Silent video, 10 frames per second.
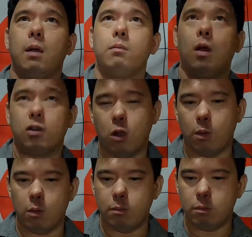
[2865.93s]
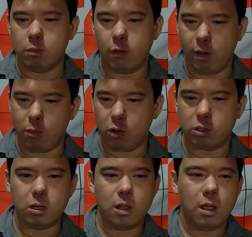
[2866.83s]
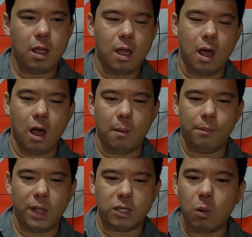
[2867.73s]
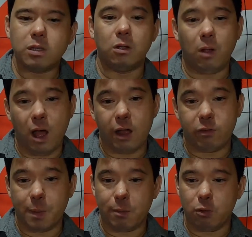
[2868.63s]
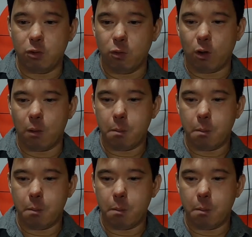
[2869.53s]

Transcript: October, November-ish. It's always a little odd for people who are